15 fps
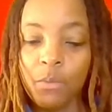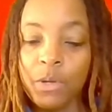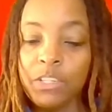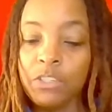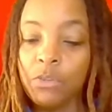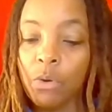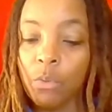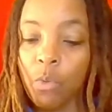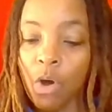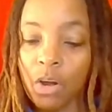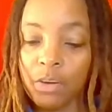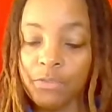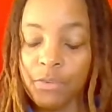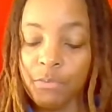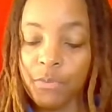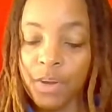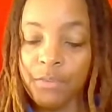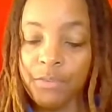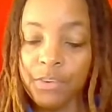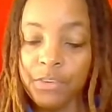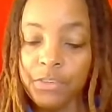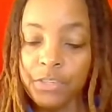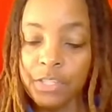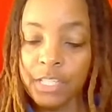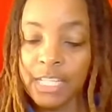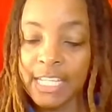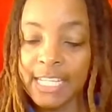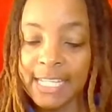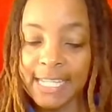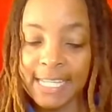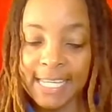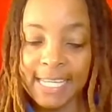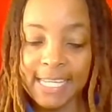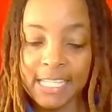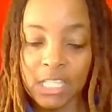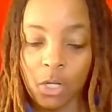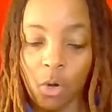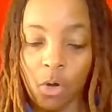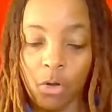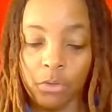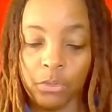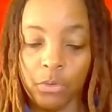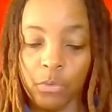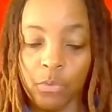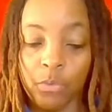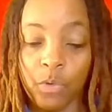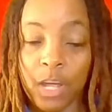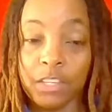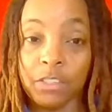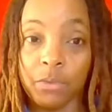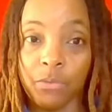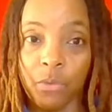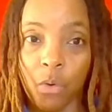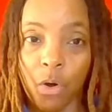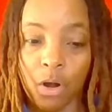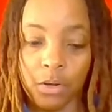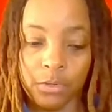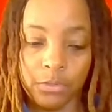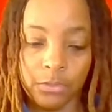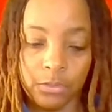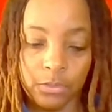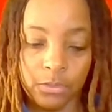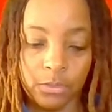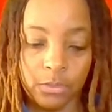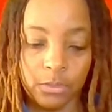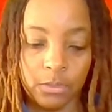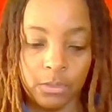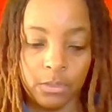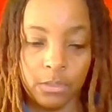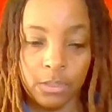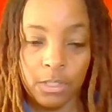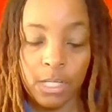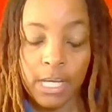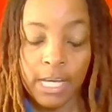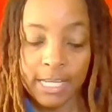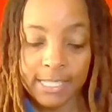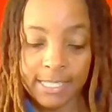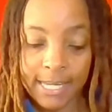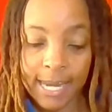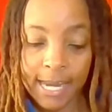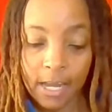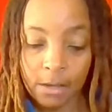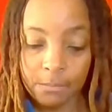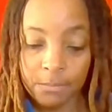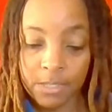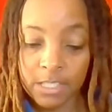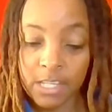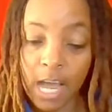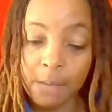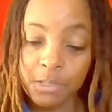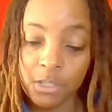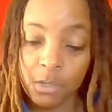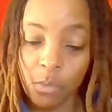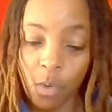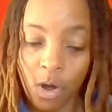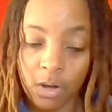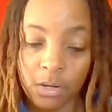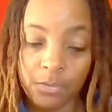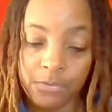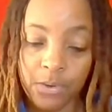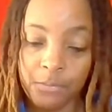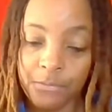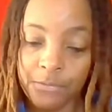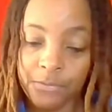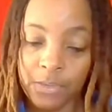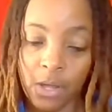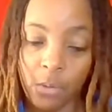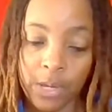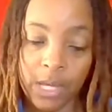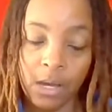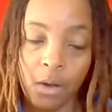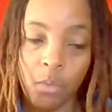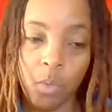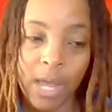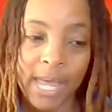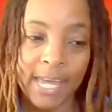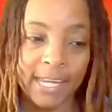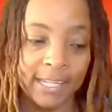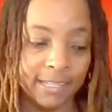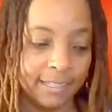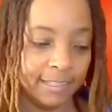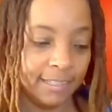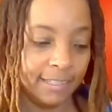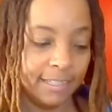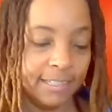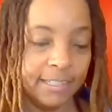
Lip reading: We store water from rivers and lakes called reservoirs. A dam stops the water from flowing away.